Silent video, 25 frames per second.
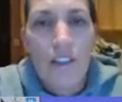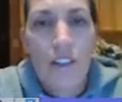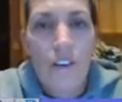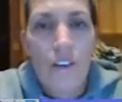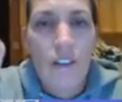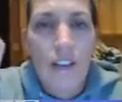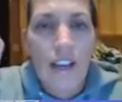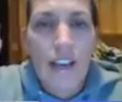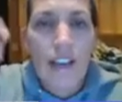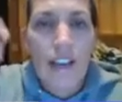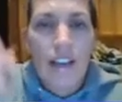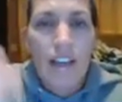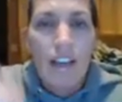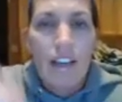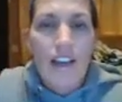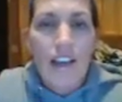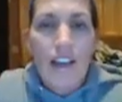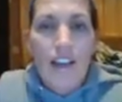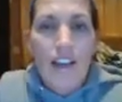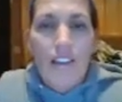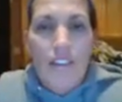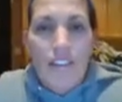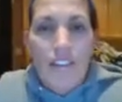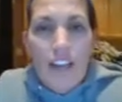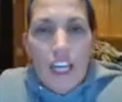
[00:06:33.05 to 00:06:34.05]
Okay,
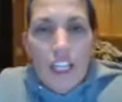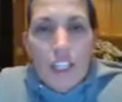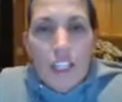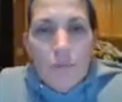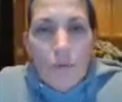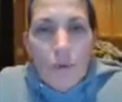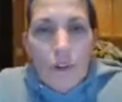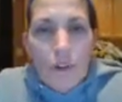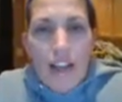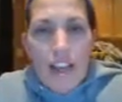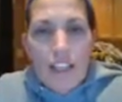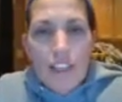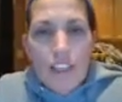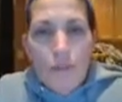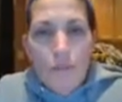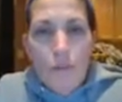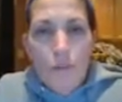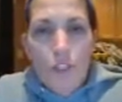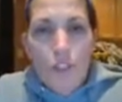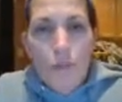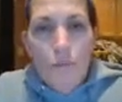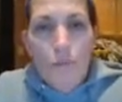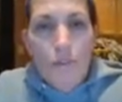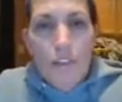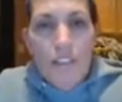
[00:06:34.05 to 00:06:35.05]
the exponent has a
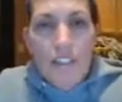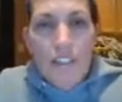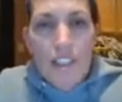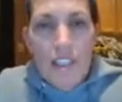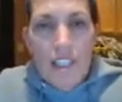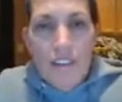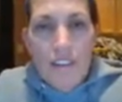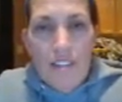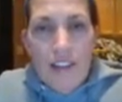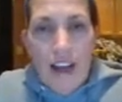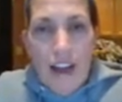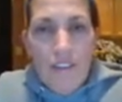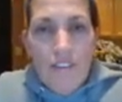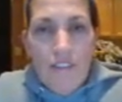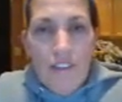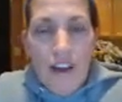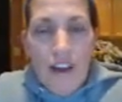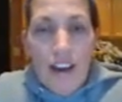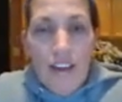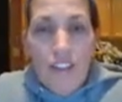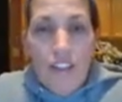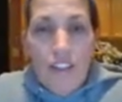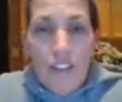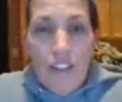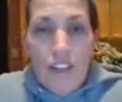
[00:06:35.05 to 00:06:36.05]
multiplicity of that
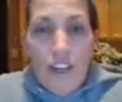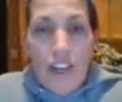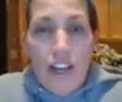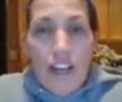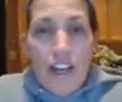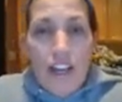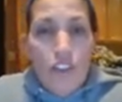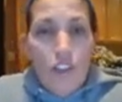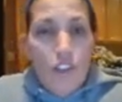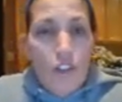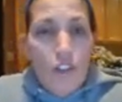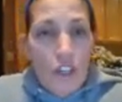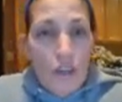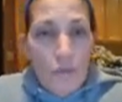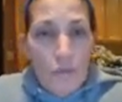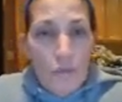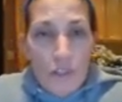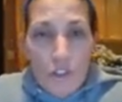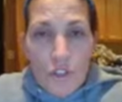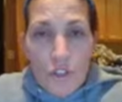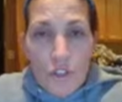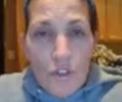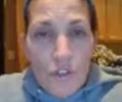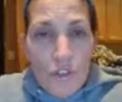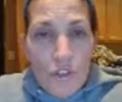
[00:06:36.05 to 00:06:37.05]
factor. So it could be
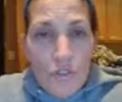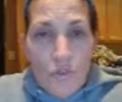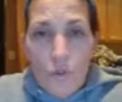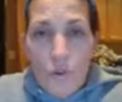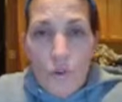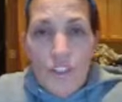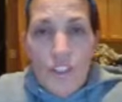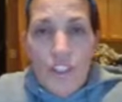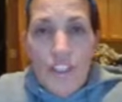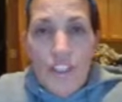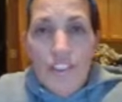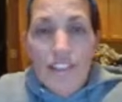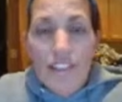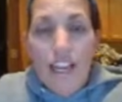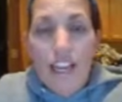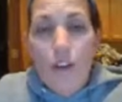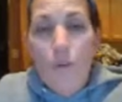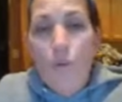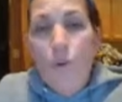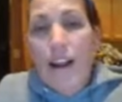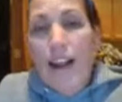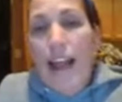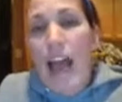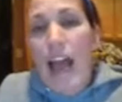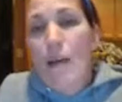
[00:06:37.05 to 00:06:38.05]
2, 4, 6, 8.
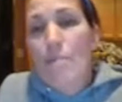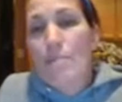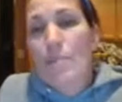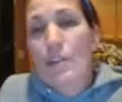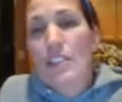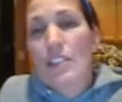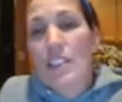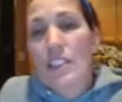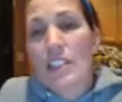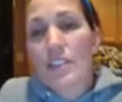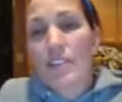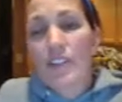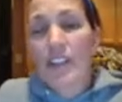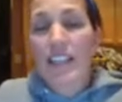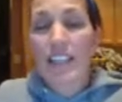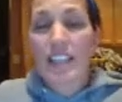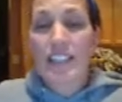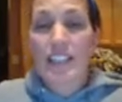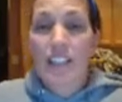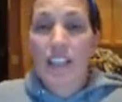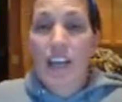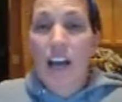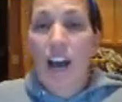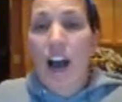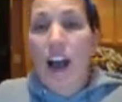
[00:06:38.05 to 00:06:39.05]
What happens is, if it gets
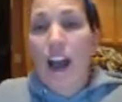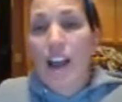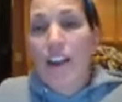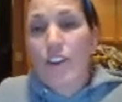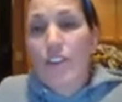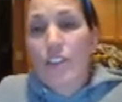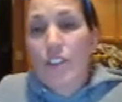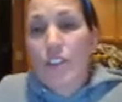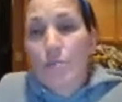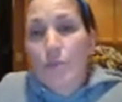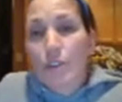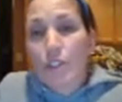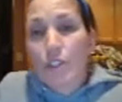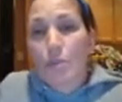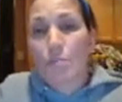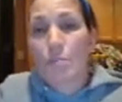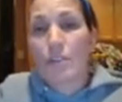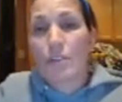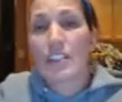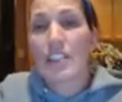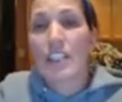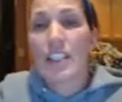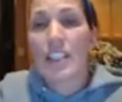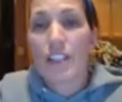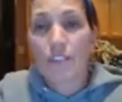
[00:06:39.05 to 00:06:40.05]
the higher the
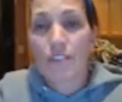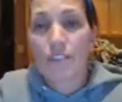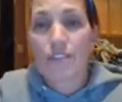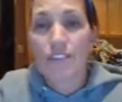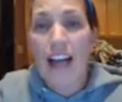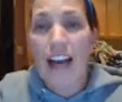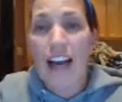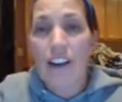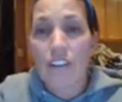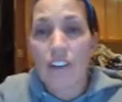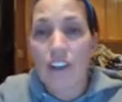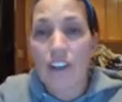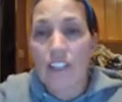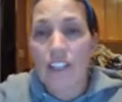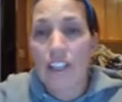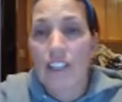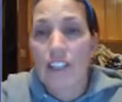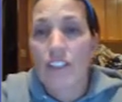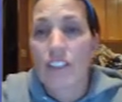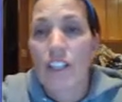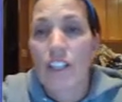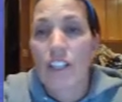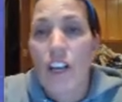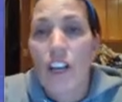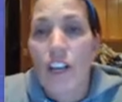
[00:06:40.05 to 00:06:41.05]
multiplicity, the flatter it
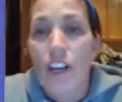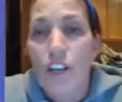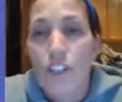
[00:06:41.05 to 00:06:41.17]
gets.